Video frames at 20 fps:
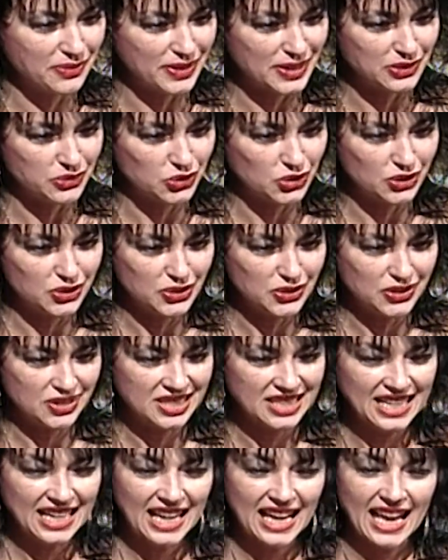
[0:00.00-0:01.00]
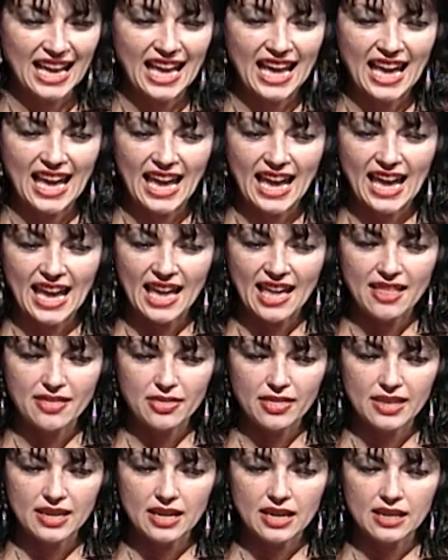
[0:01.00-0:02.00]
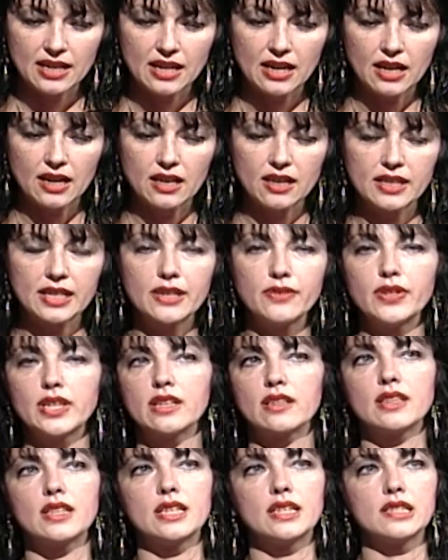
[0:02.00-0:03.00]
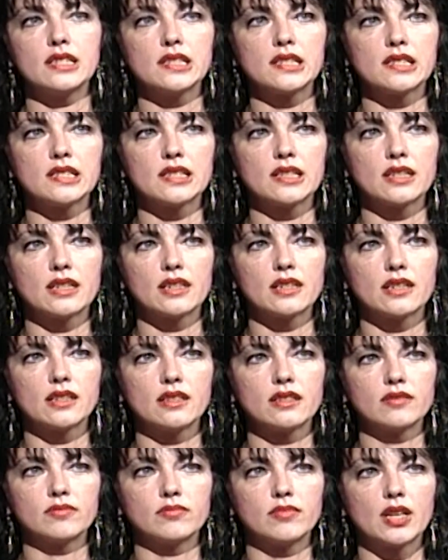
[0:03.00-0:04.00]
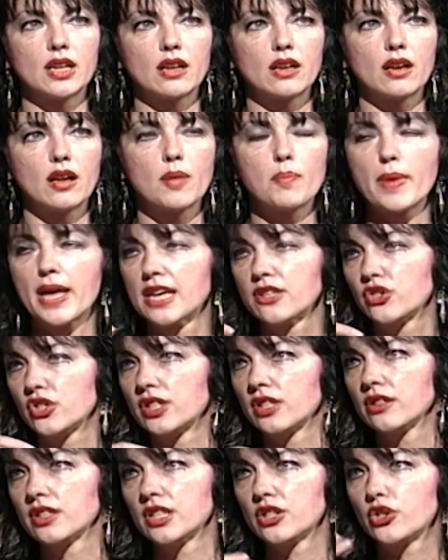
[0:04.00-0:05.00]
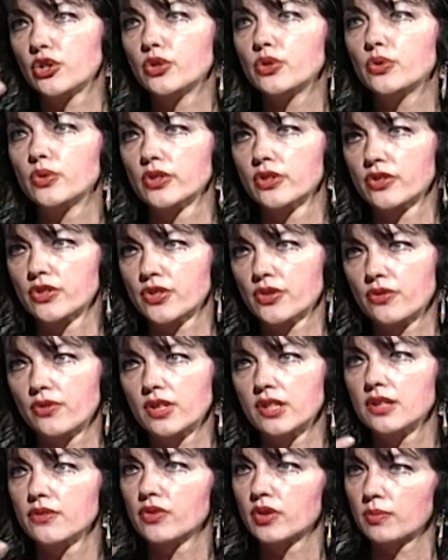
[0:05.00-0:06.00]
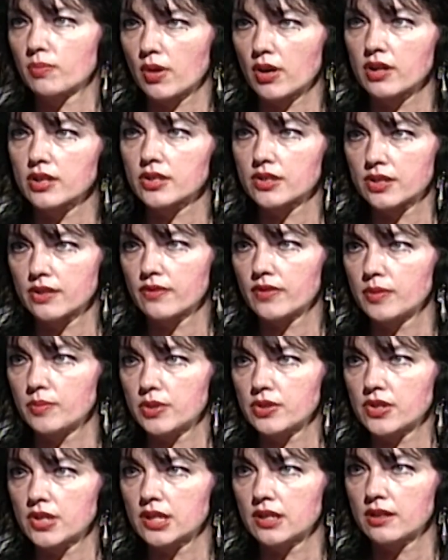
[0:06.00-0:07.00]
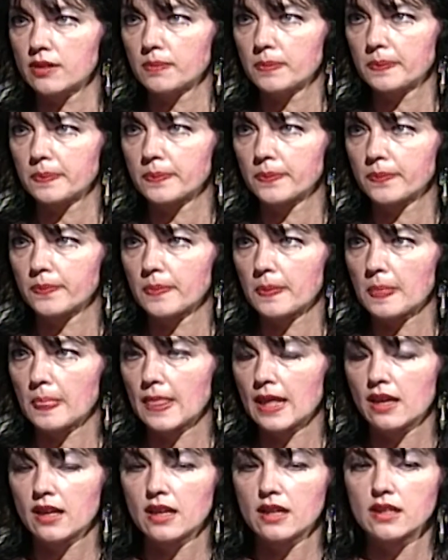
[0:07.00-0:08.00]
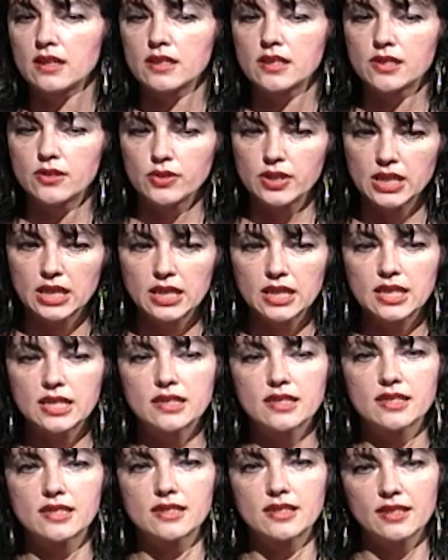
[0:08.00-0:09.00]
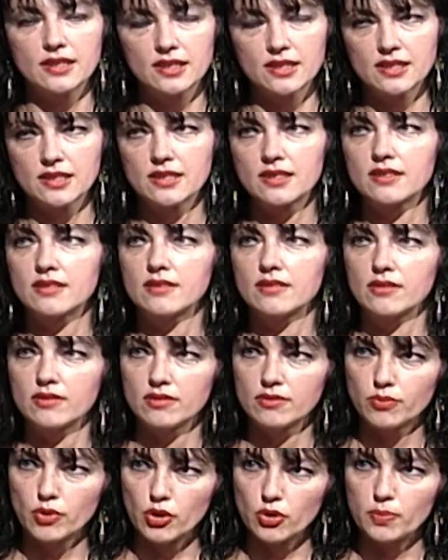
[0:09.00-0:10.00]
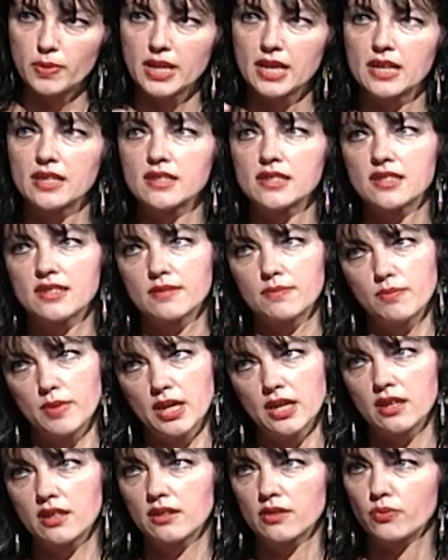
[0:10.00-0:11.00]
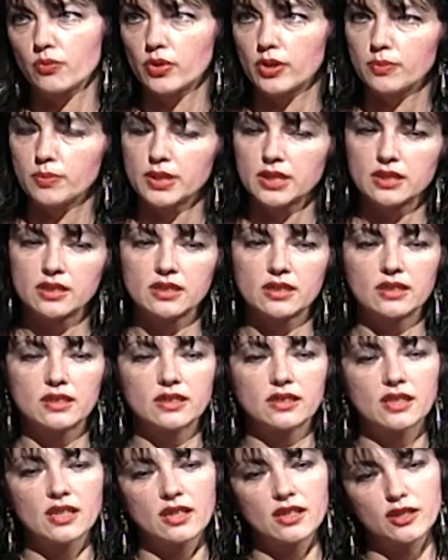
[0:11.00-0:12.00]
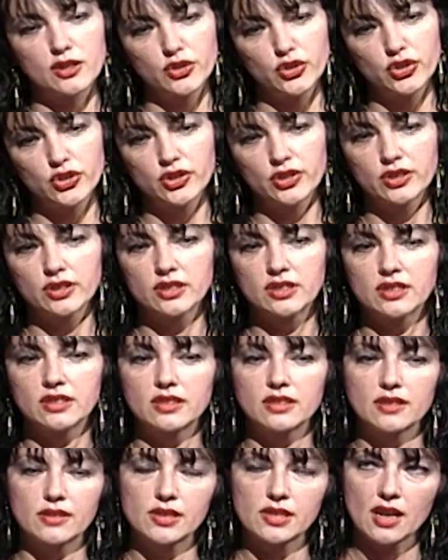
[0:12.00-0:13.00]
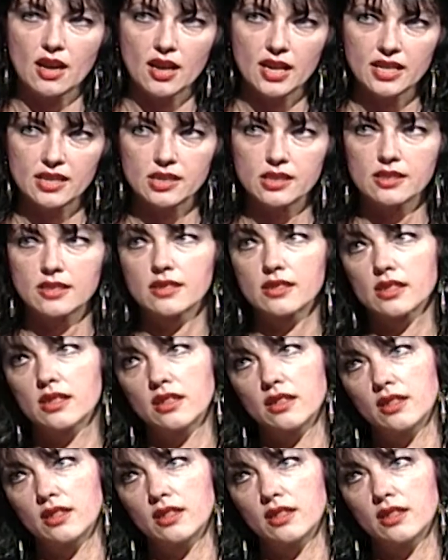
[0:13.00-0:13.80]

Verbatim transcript: Avengers, mm-hmm. and then uh, giving these uh, uh, imaginary tours through the different parts of the museum. Hmm. So again, it's it's romance, men, women, culture, science, mm -hmm.